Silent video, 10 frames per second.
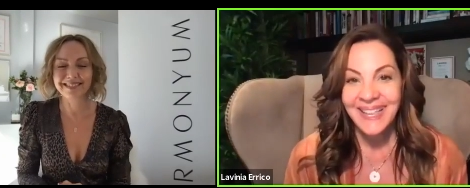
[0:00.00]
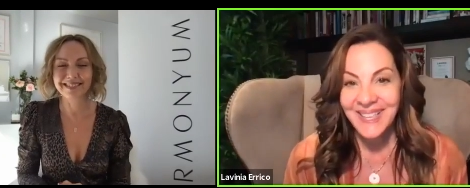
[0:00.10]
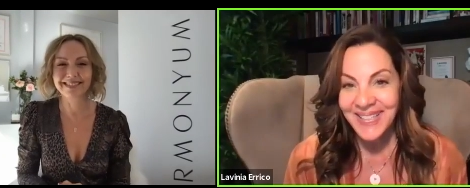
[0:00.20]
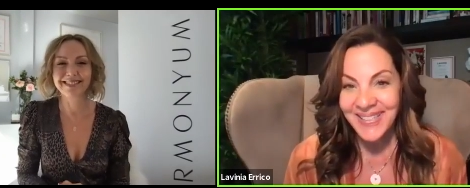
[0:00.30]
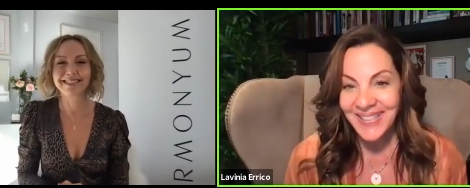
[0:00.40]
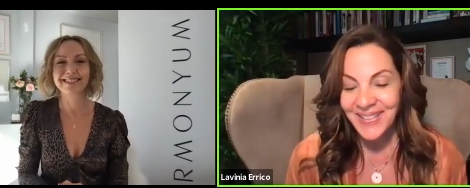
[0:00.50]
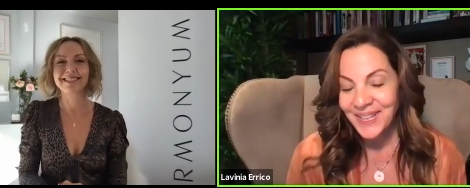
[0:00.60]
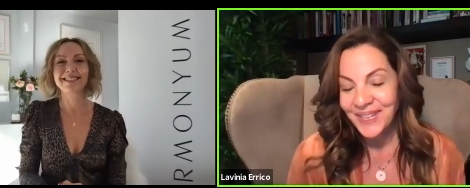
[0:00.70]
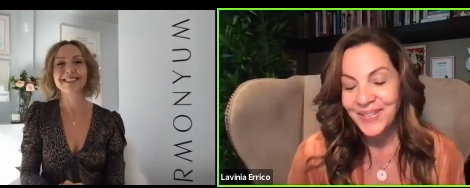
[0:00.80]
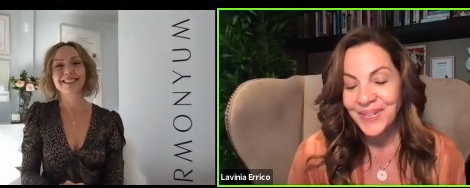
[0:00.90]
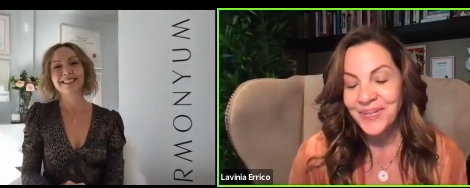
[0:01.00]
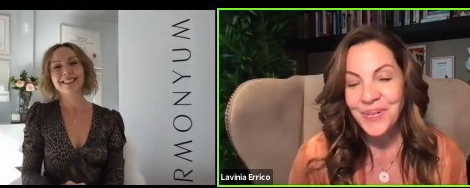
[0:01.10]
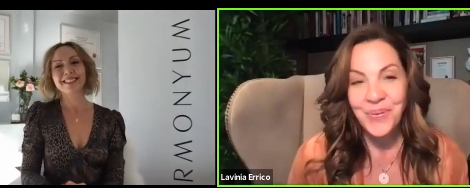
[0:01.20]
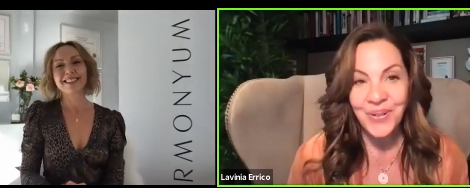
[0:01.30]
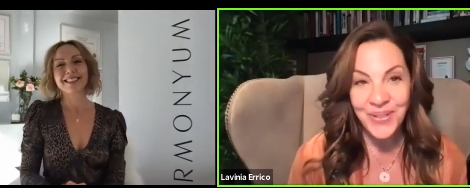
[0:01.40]
Speaker 1: just in mm. your
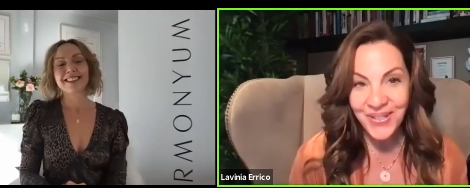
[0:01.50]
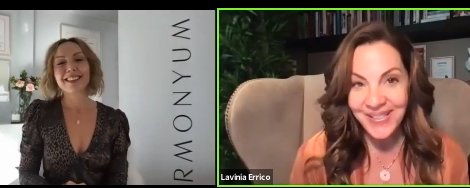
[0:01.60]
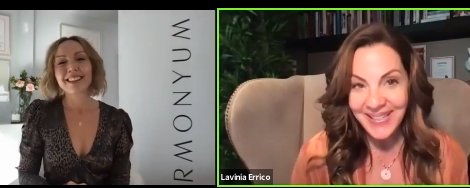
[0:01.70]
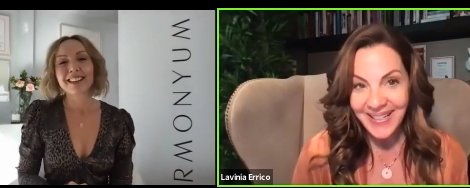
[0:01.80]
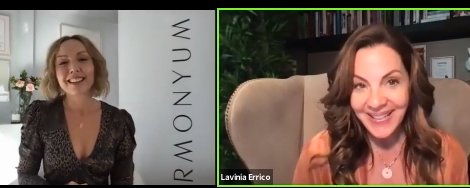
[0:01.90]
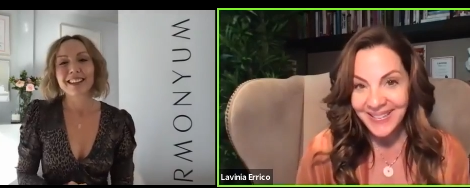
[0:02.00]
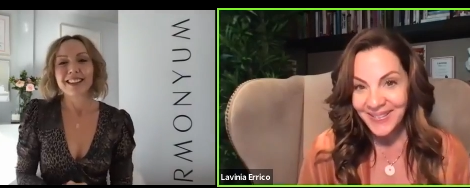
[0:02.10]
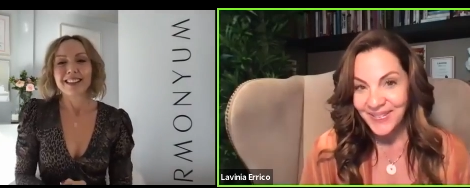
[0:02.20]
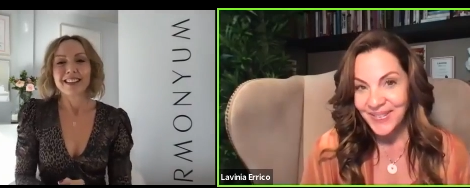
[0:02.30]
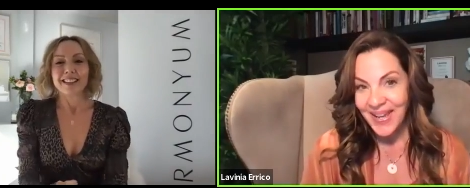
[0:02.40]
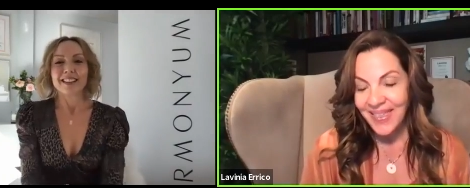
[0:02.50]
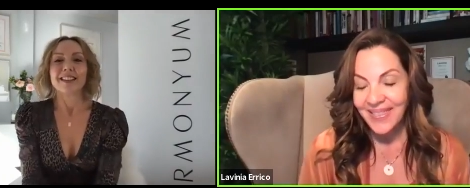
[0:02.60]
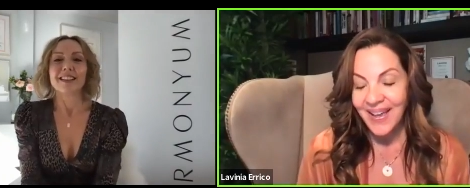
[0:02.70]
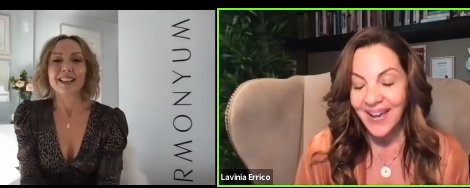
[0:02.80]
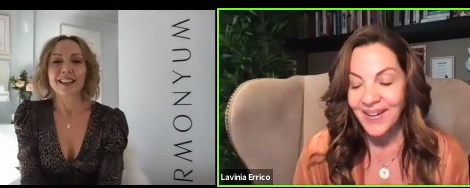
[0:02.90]
gorgeousness, which I
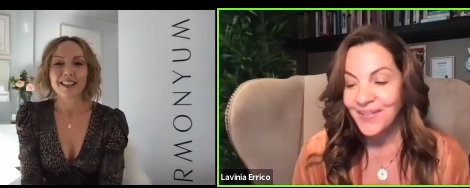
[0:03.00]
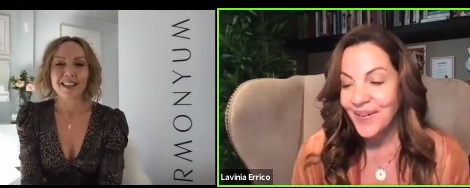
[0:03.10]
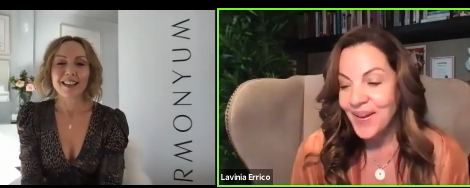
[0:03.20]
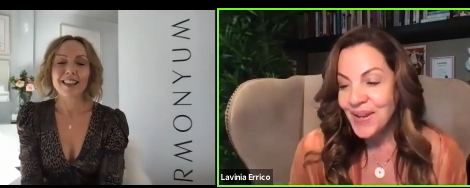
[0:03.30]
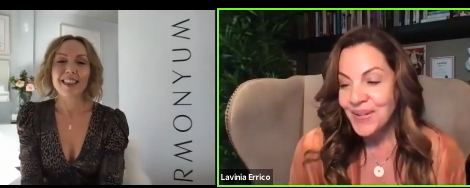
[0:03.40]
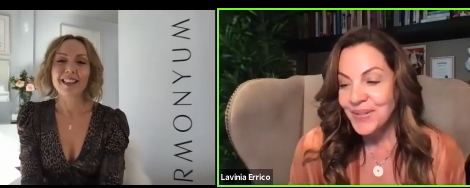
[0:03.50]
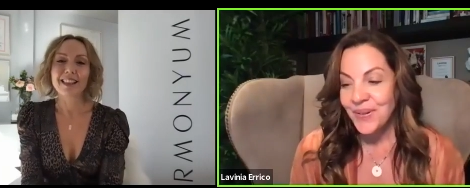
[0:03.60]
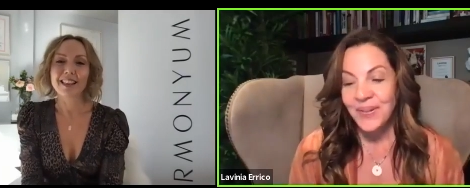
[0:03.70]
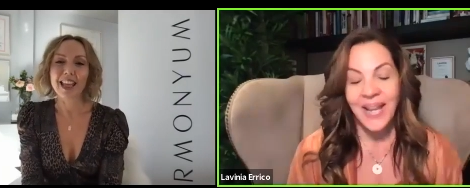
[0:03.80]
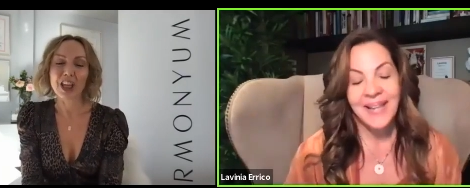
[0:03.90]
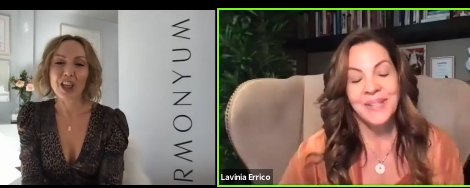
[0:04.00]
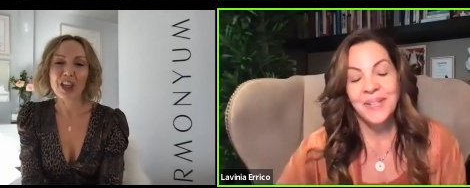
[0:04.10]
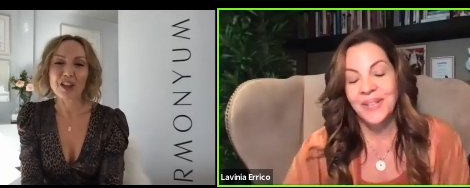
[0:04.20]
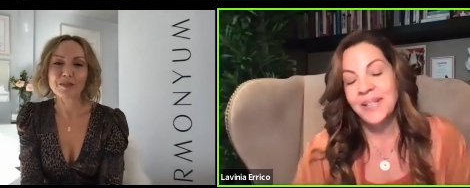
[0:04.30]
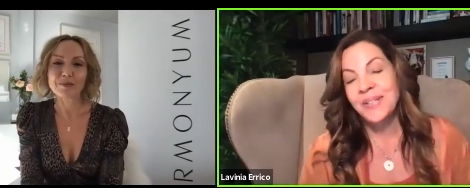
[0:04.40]
love. So, okay,
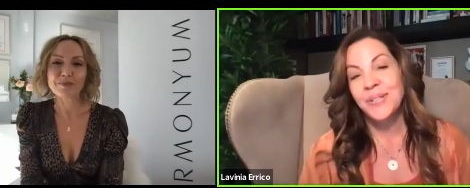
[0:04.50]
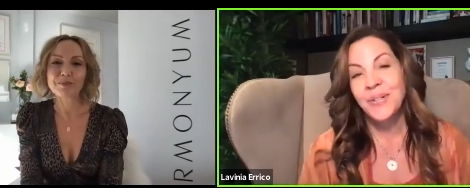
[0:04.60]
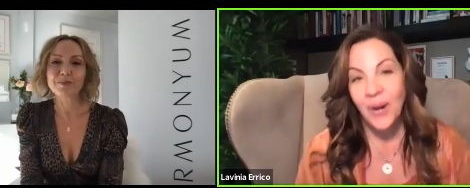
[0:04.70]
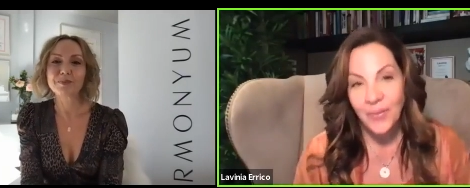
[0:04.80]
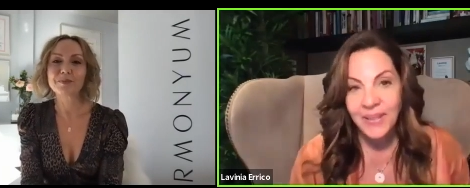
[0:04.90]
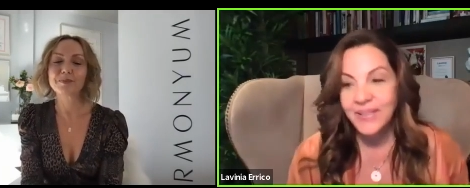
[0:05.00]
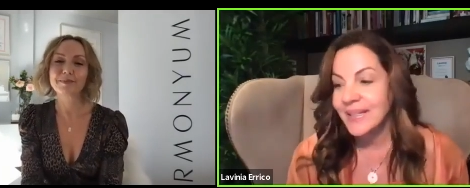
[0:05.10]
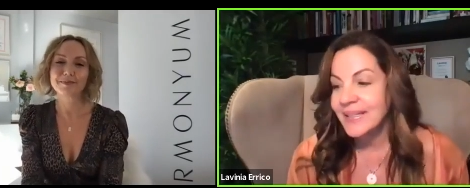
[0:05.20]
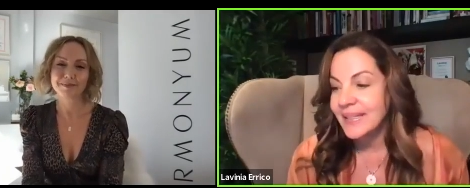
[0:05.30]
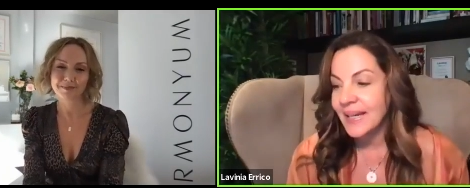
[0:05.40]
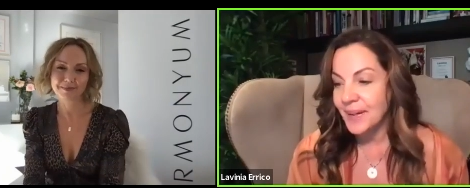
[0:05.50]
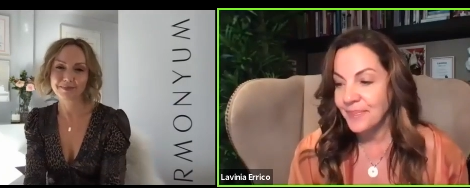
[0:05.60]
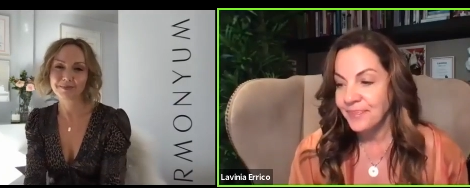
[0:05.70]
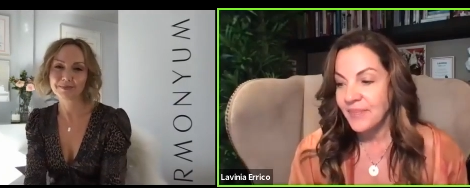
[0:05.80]
so let's start with Jessica.